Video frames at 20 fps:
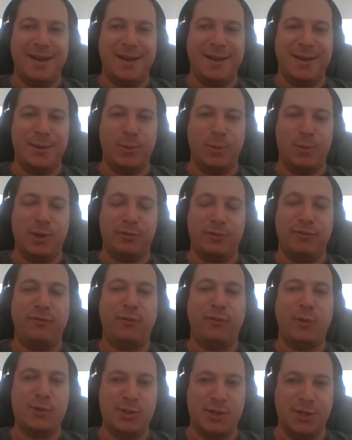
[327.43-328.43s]
we are
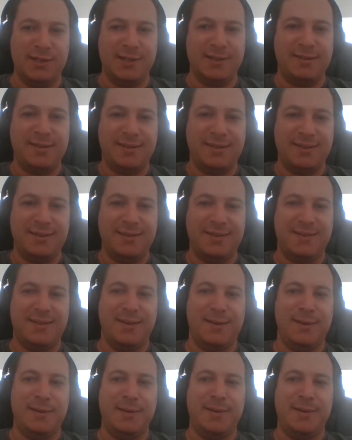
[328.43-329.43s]
fortunate uh,
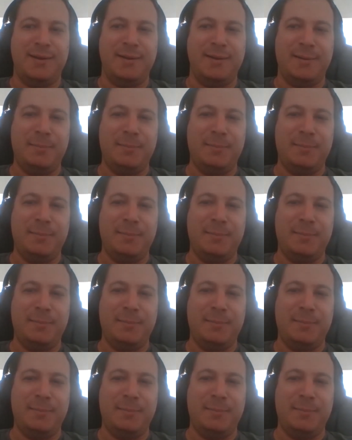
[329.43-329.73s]
um,